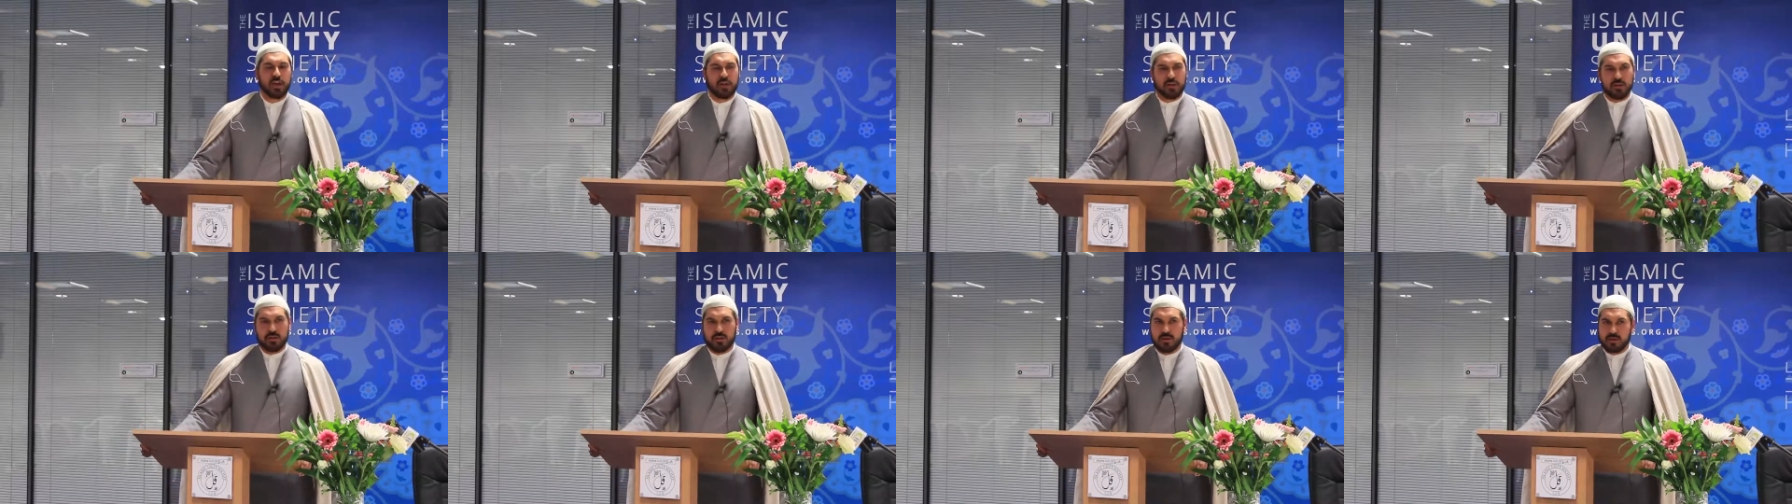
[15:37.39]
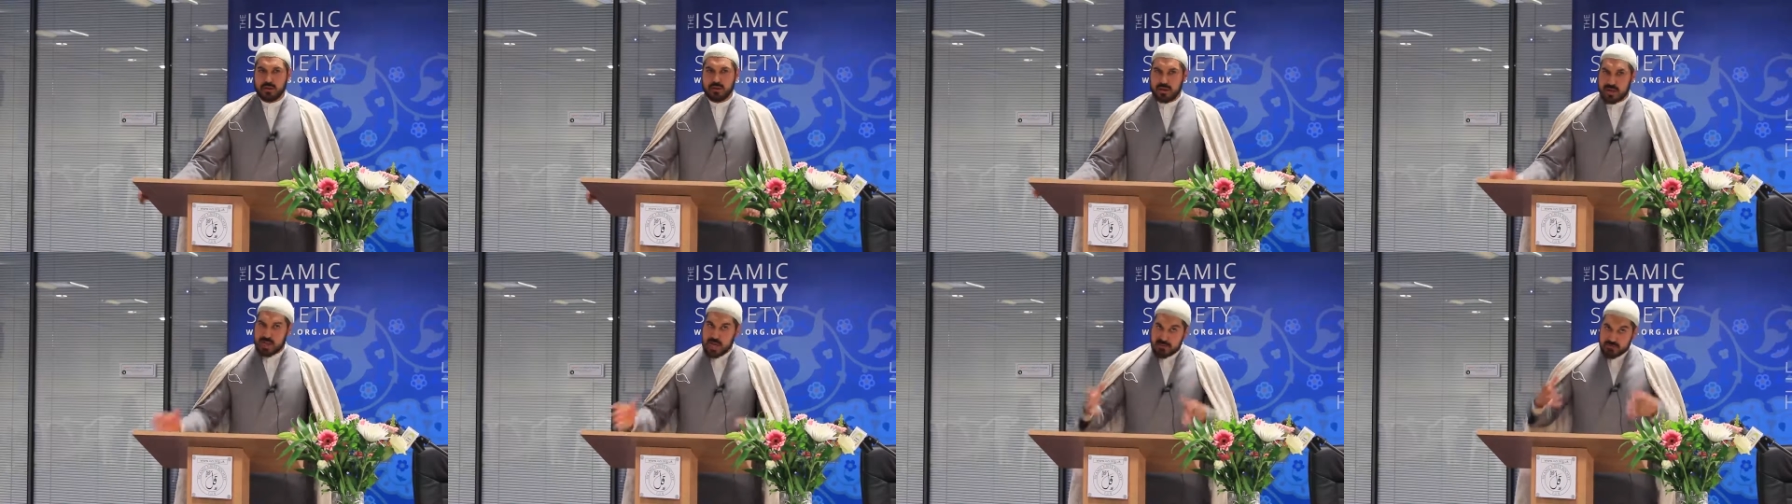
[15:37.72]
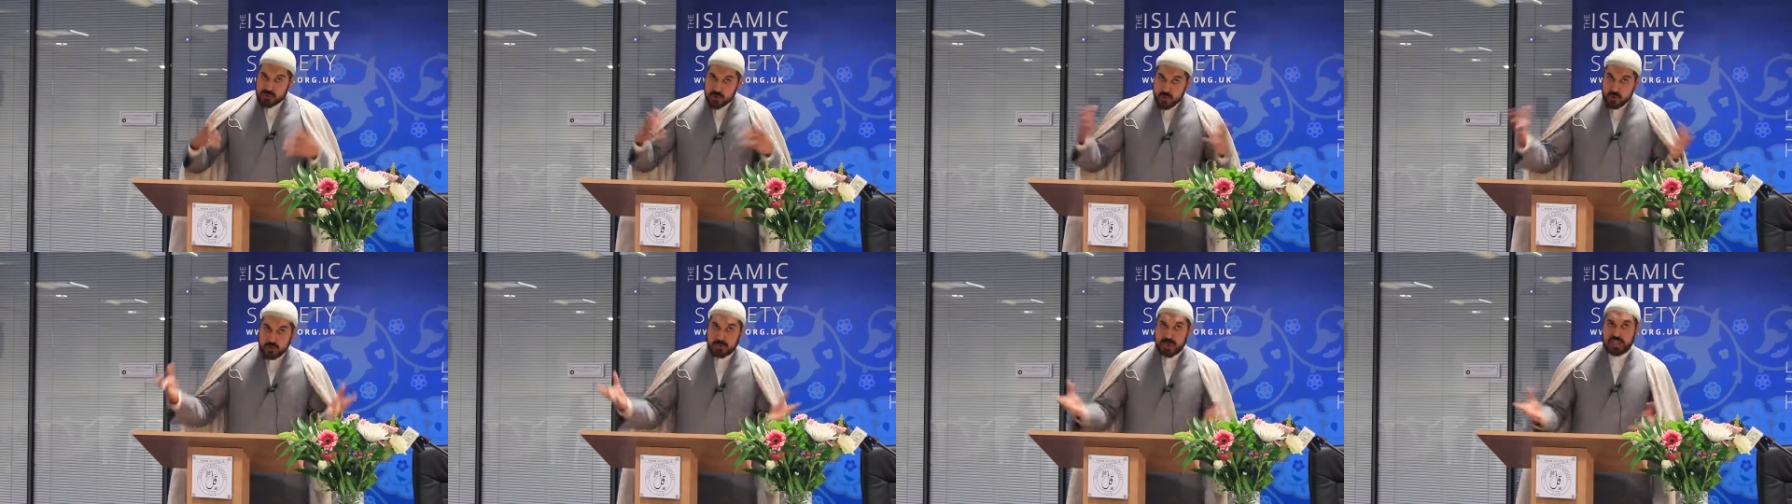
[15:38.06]
they have
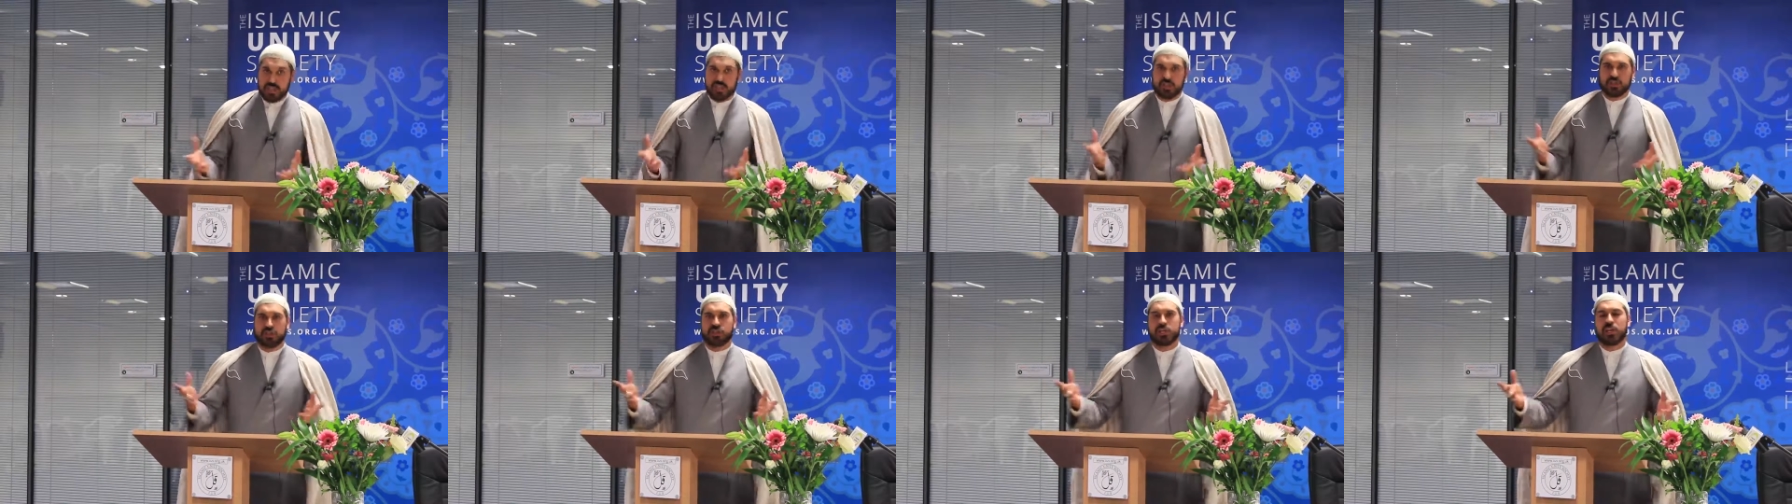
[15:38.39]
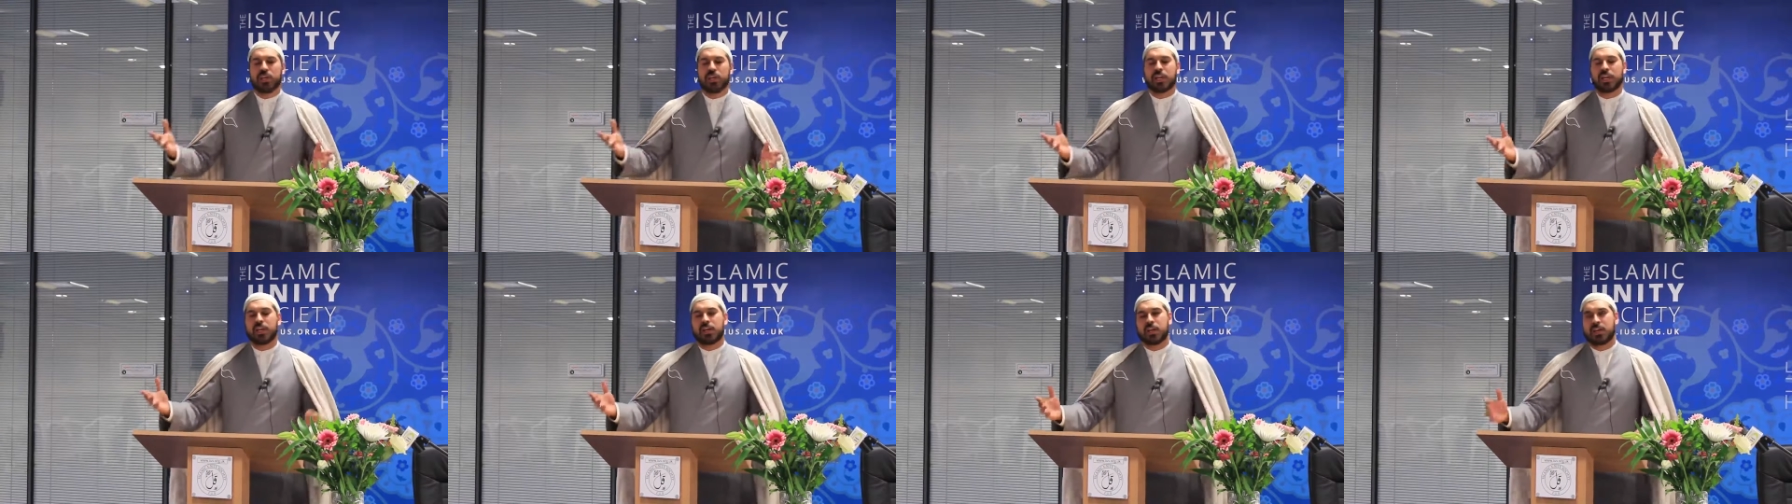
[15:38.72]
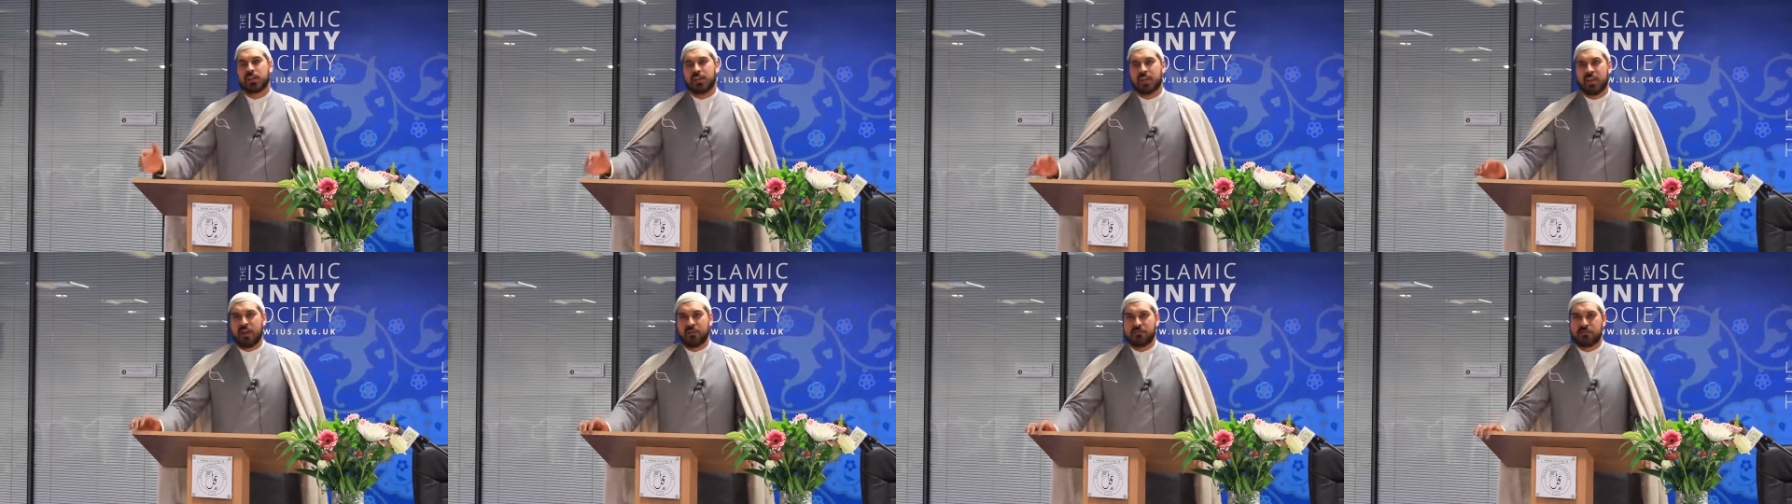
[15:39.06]
too much chili
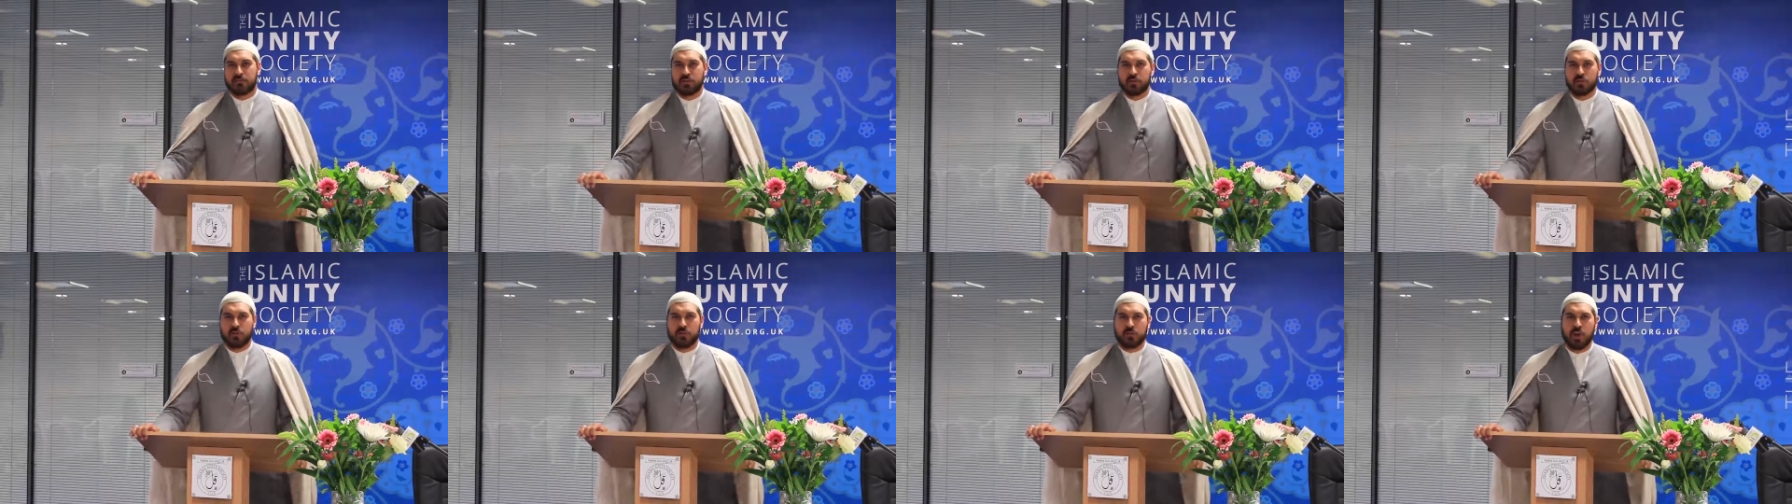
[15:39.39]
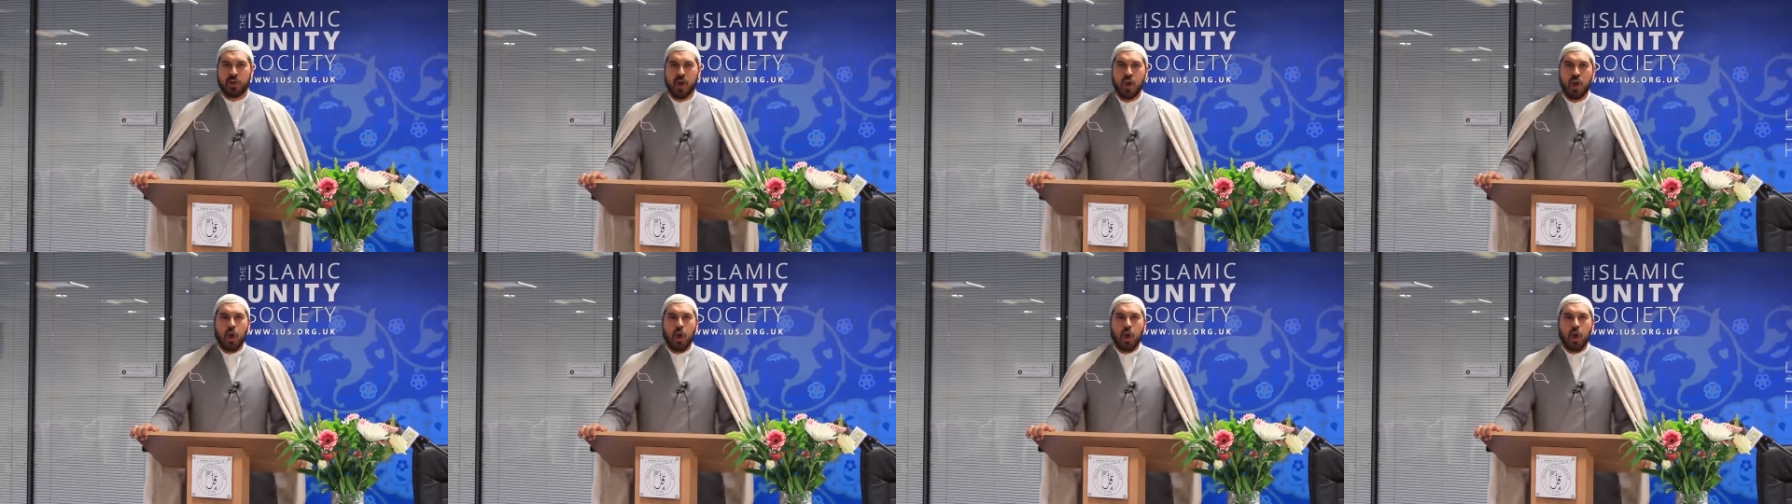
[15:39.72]
in their food.